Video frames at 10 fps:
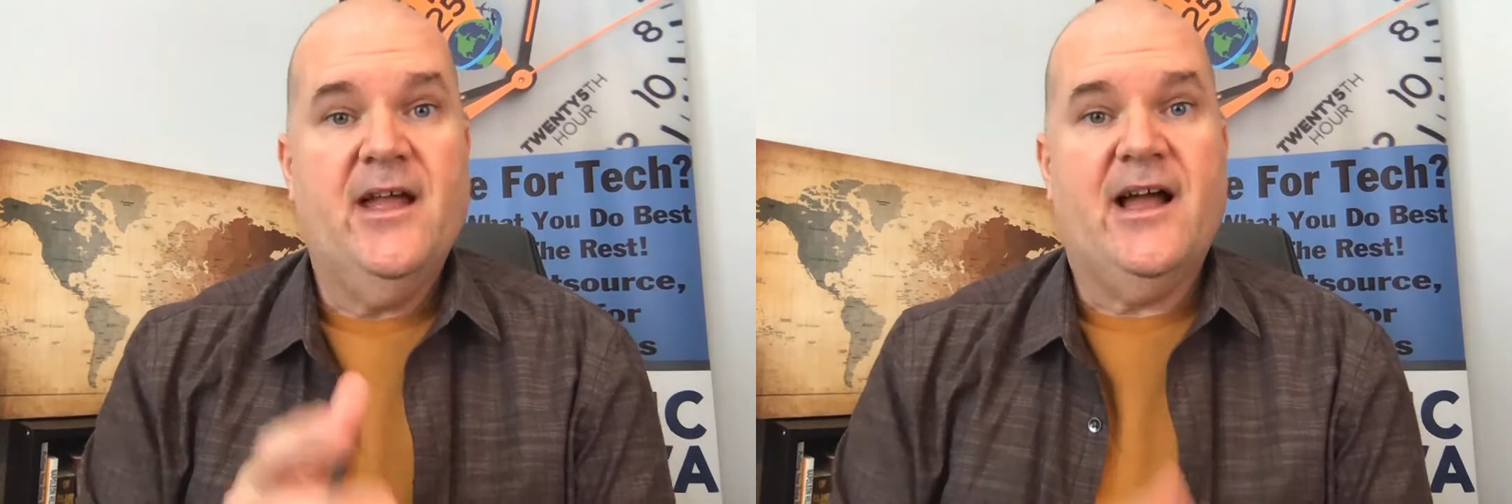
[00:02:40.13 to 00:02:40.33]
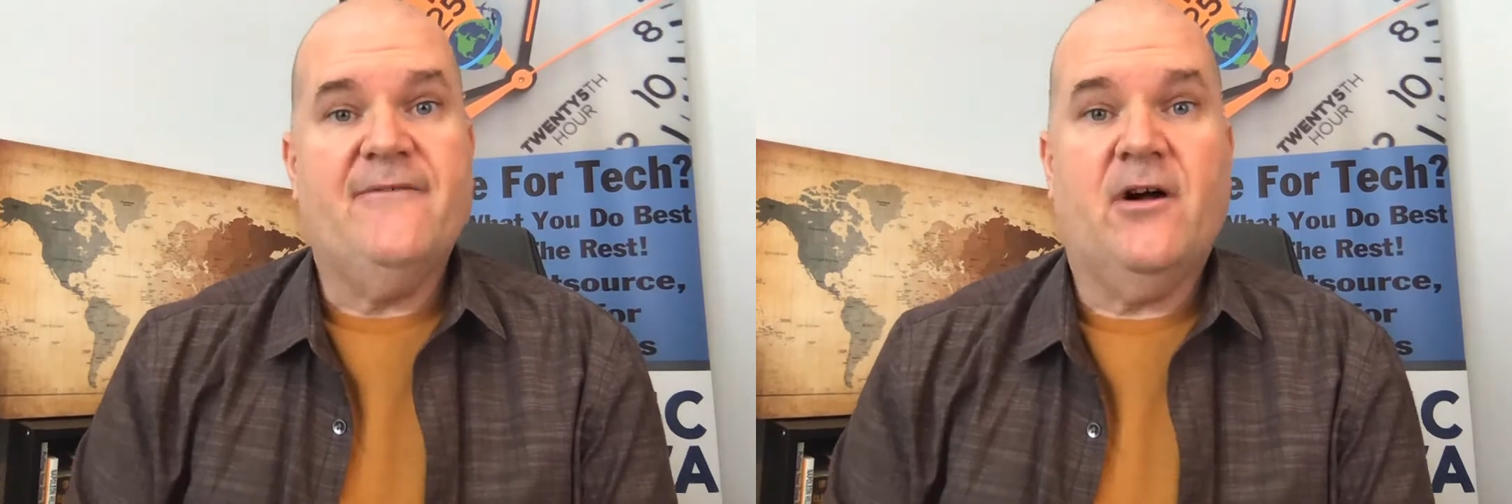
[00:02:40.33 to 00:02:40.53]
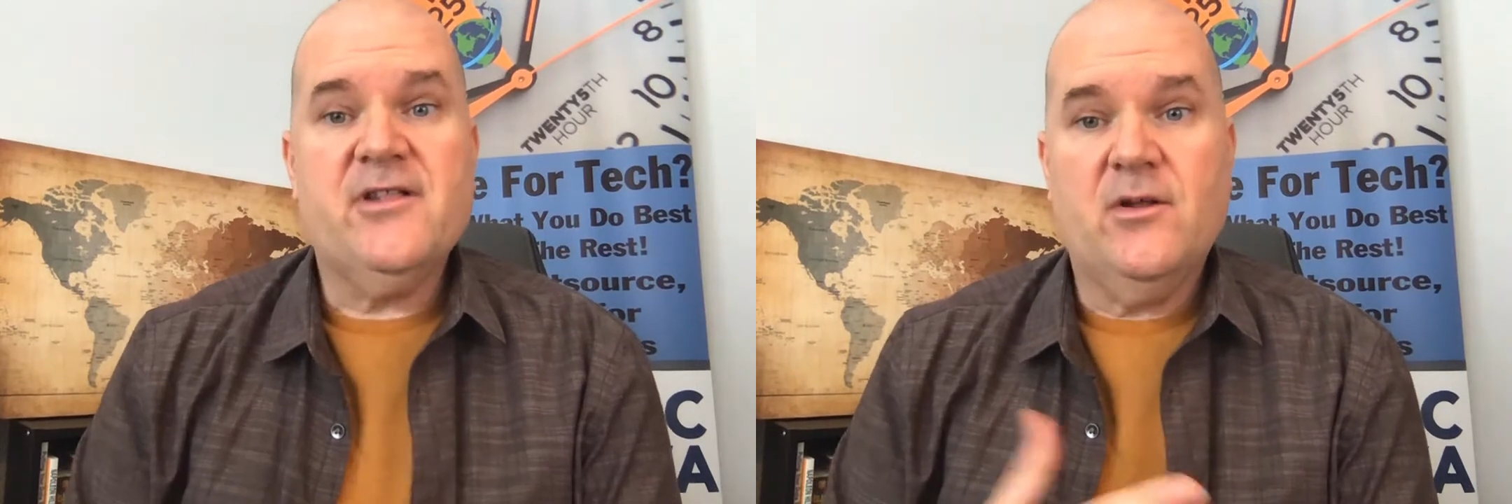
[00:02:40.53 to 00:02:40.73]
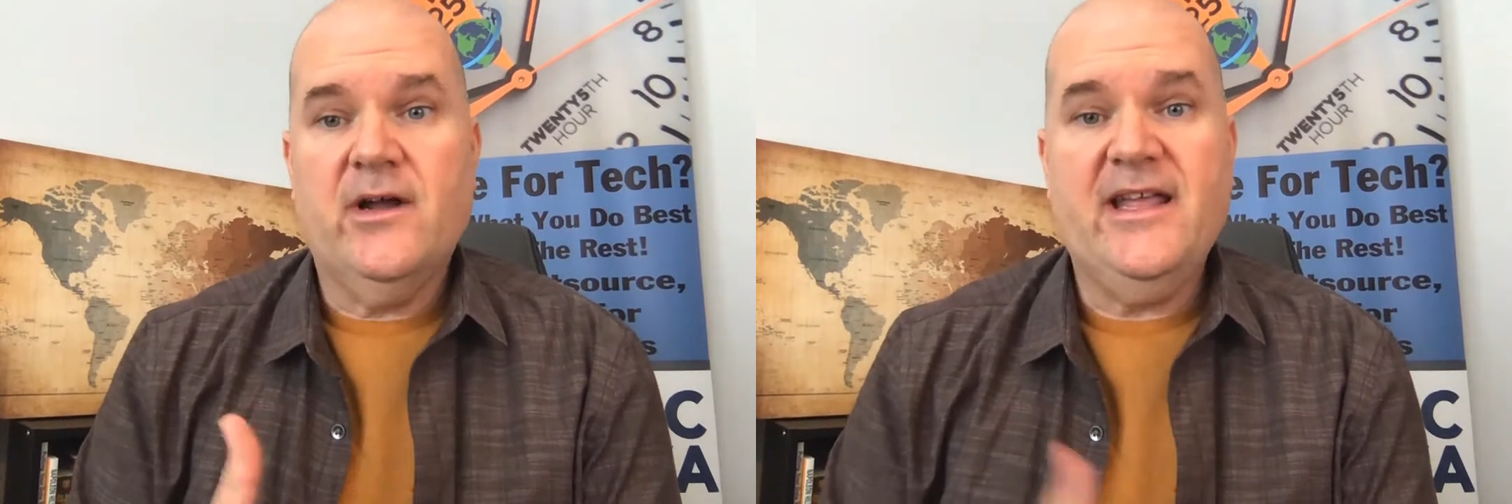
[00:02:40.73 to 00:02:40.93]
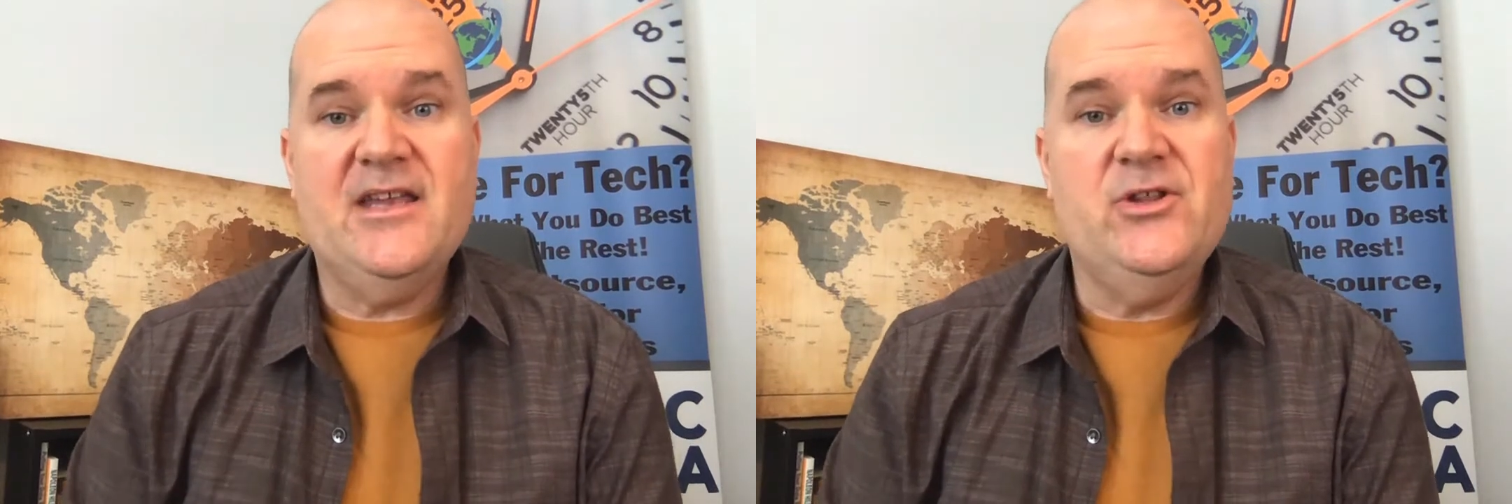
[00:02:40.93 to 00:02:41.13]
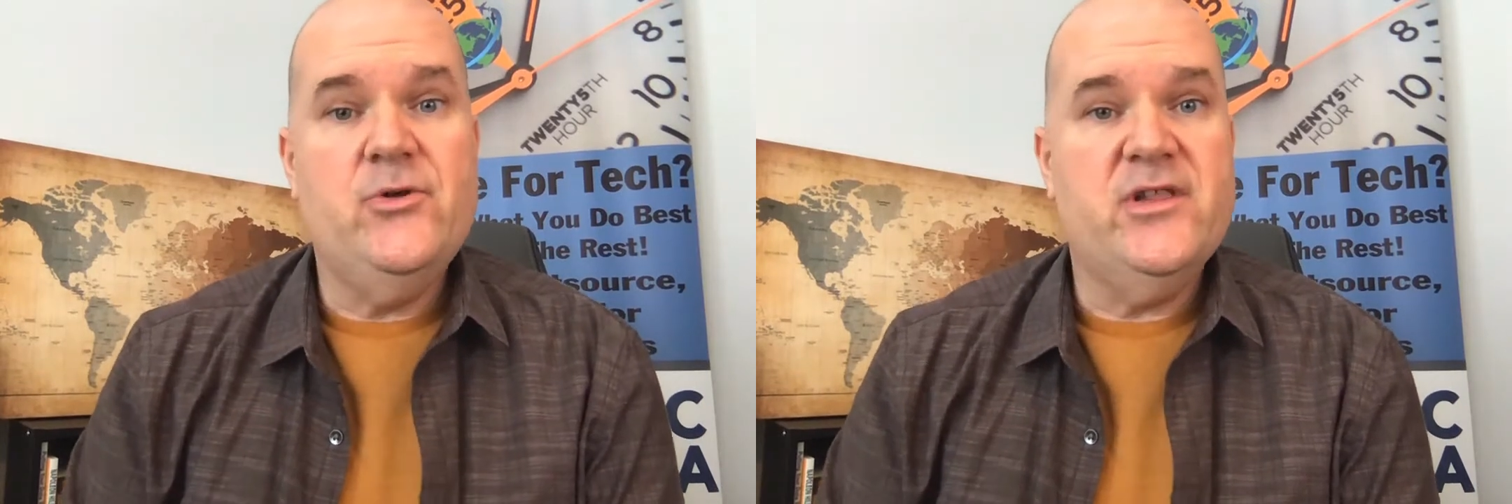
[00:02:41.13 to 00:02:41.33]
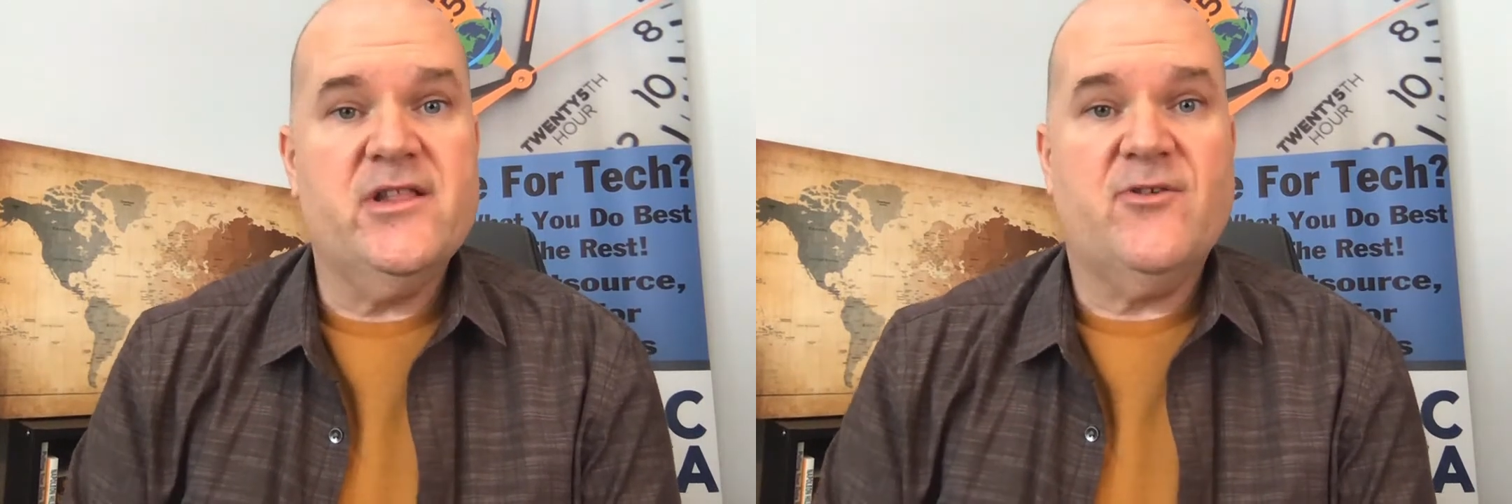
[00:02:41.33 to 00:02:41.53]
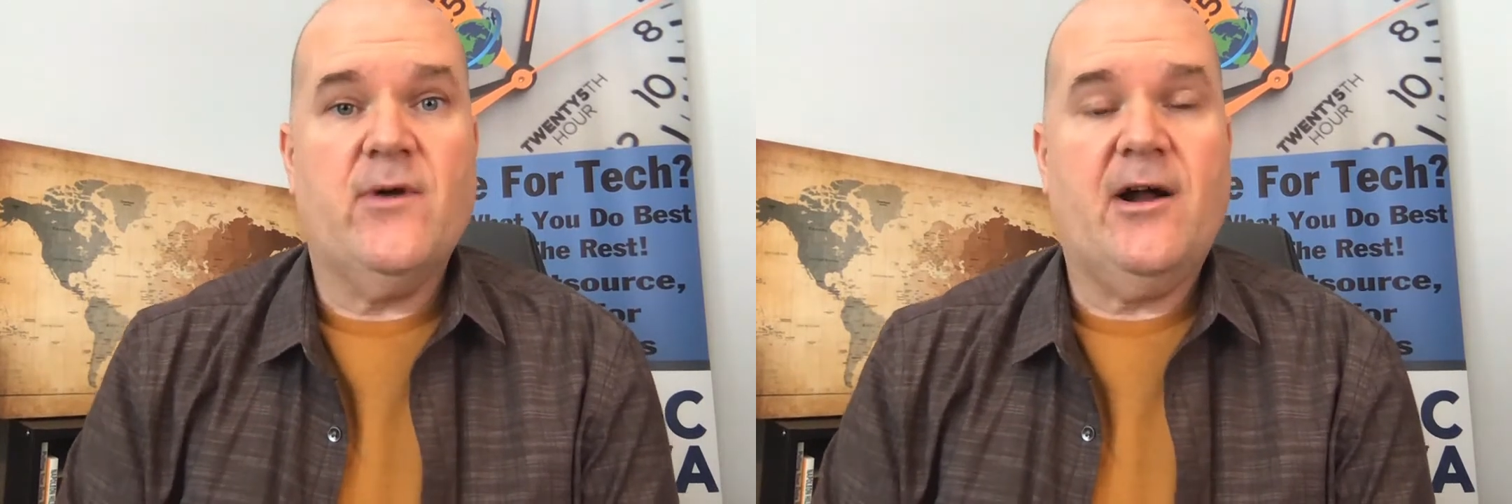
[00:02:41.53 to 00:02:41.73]
I've also, again, used
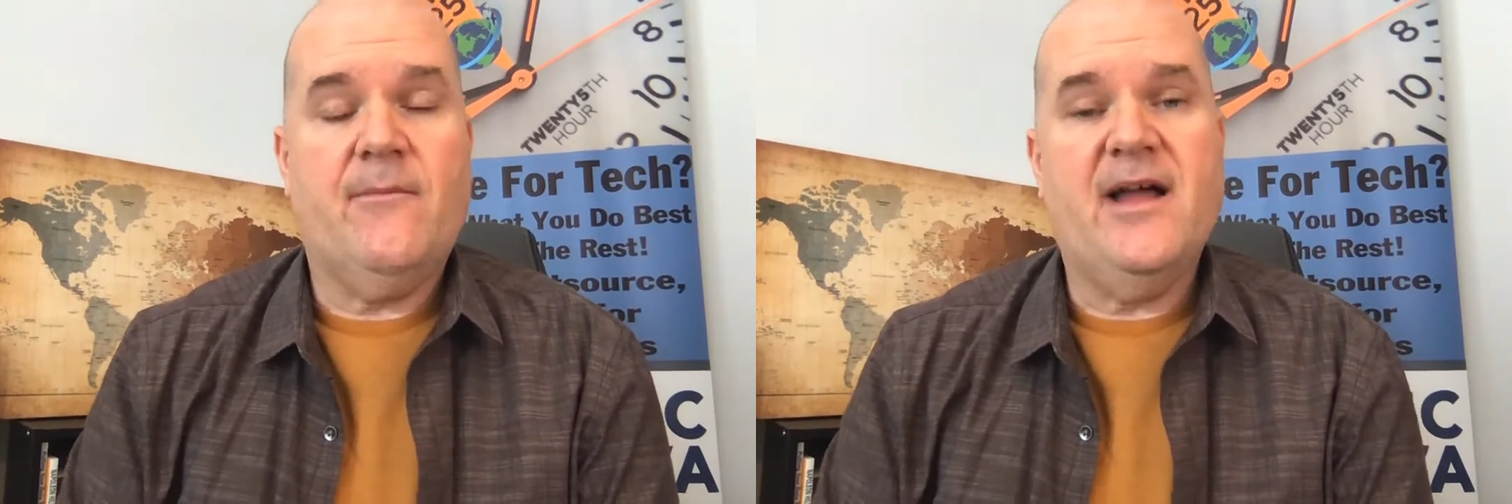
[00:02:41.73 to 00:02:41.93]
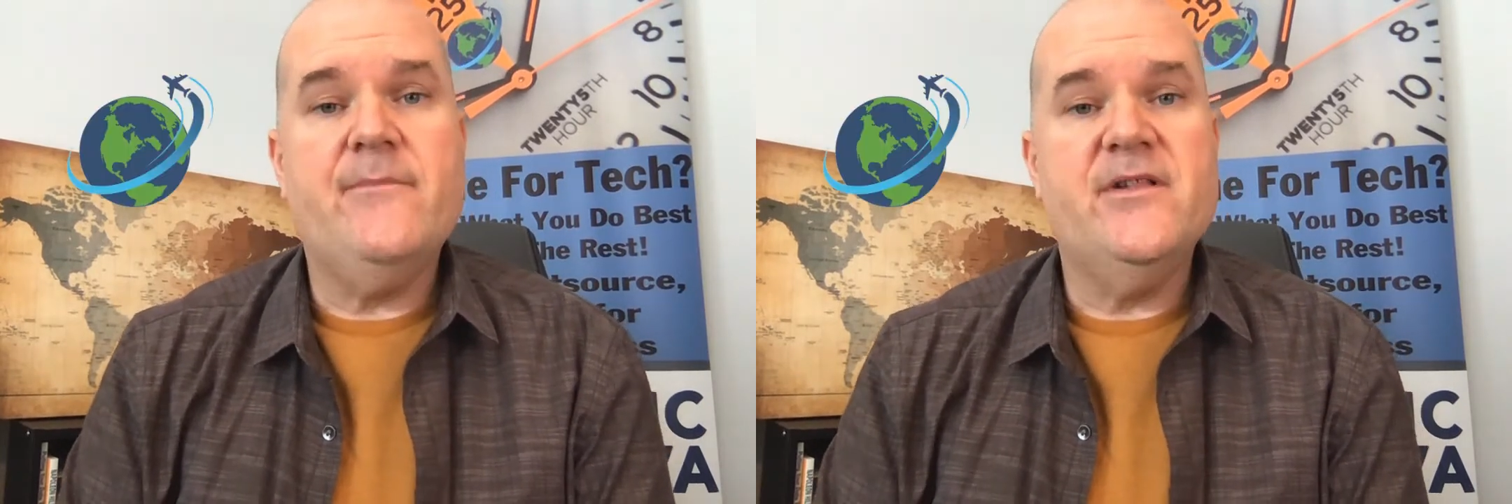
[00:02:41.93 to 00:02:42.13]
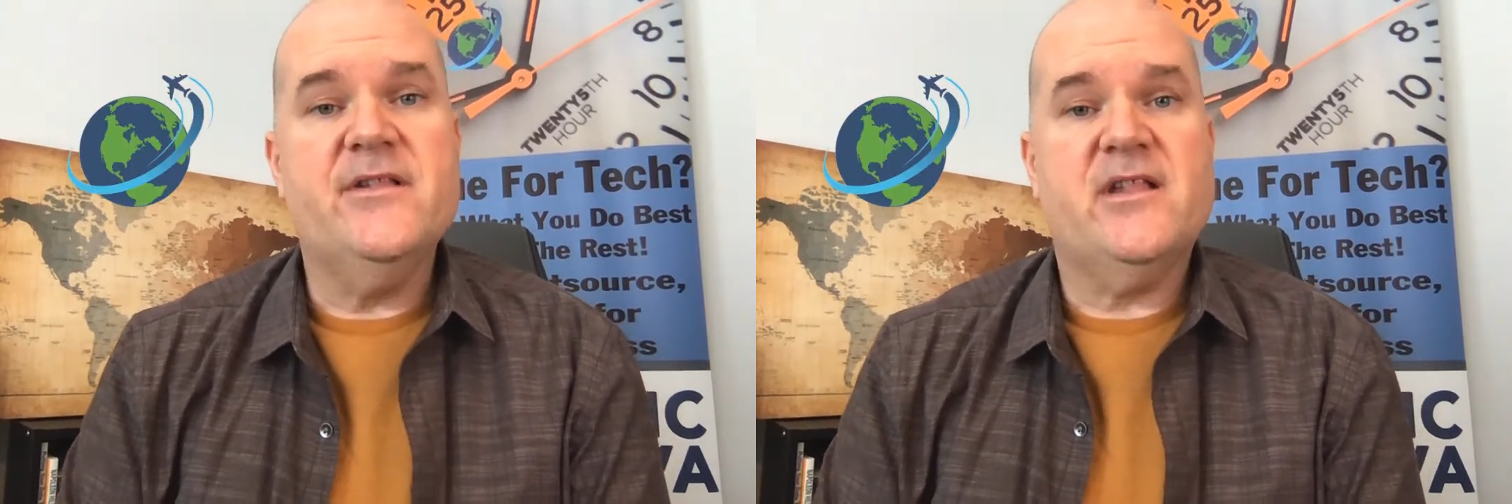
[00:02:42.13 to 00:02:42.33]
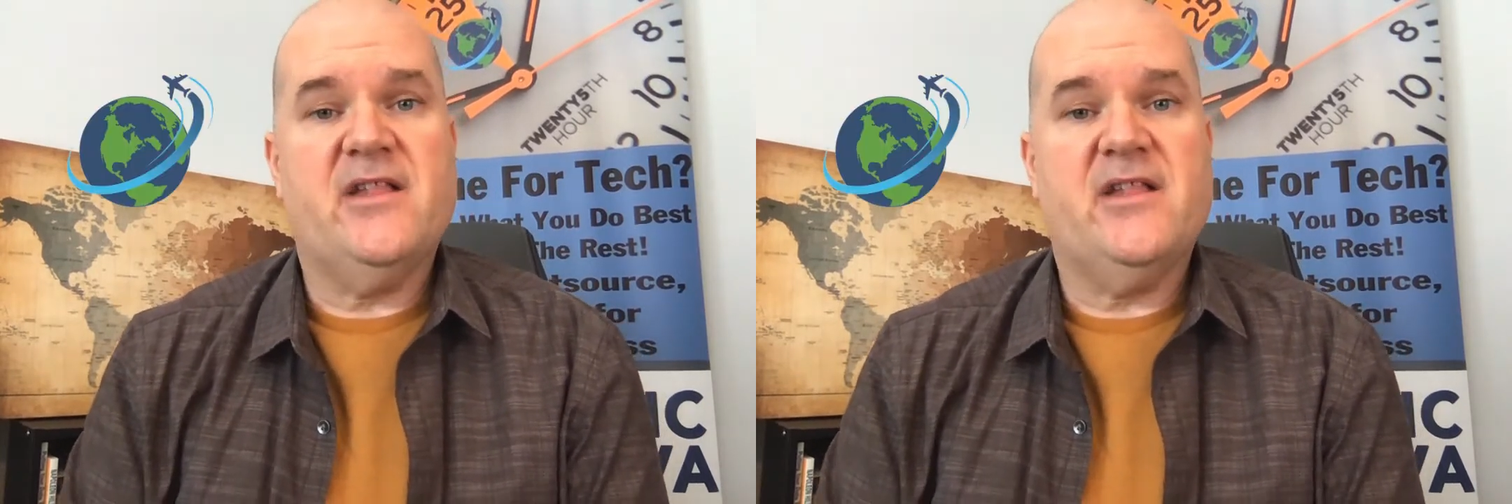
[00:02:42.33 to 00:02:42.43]
this throughout my business as